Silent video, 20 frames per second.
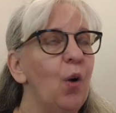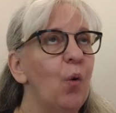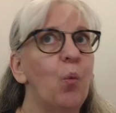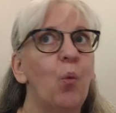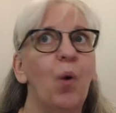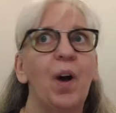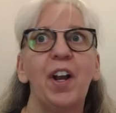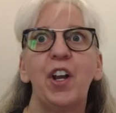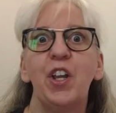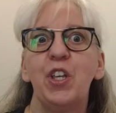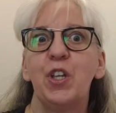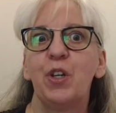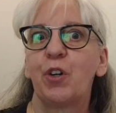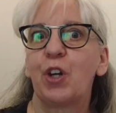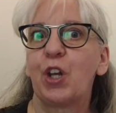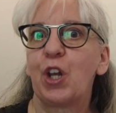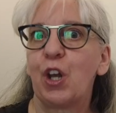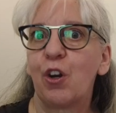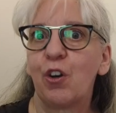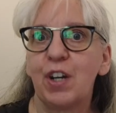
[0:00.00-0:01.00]
What are you
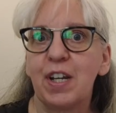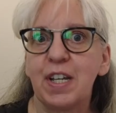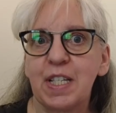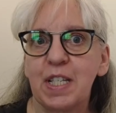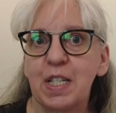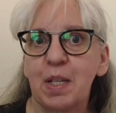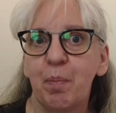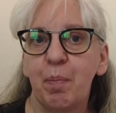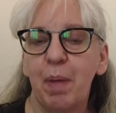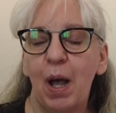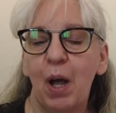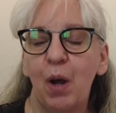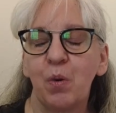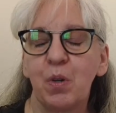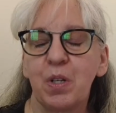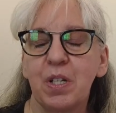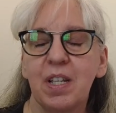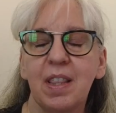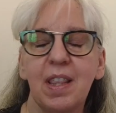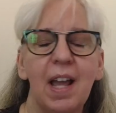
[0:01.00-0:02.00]
curious
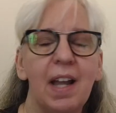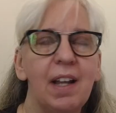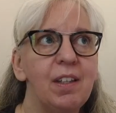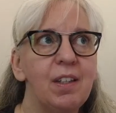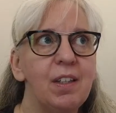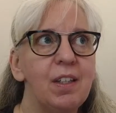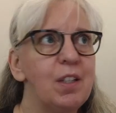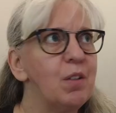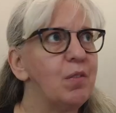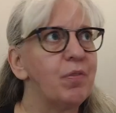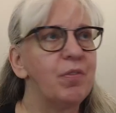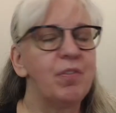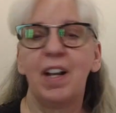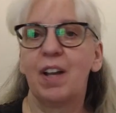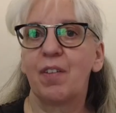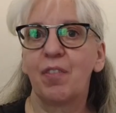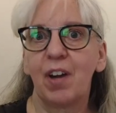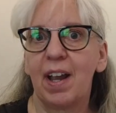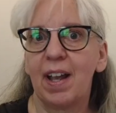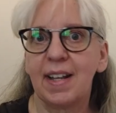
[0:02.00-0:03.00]
about that you've
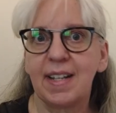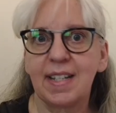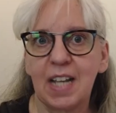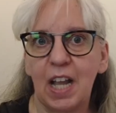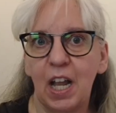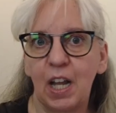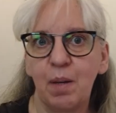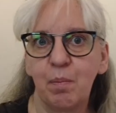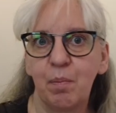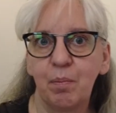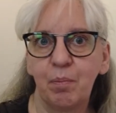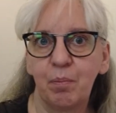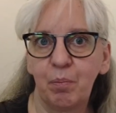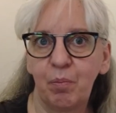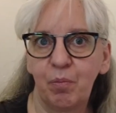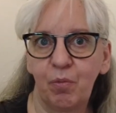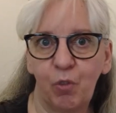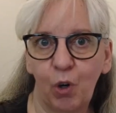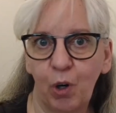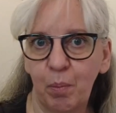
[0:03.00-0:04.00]
never had time
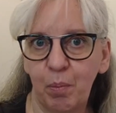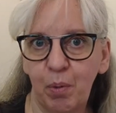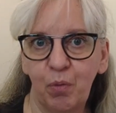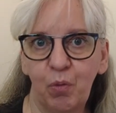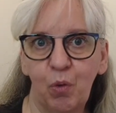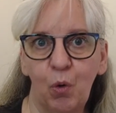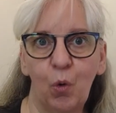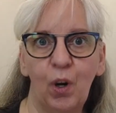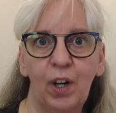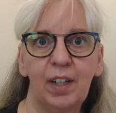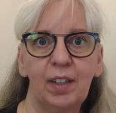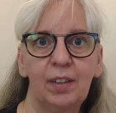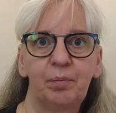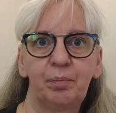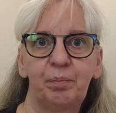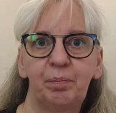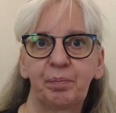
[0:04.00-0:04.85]
for before?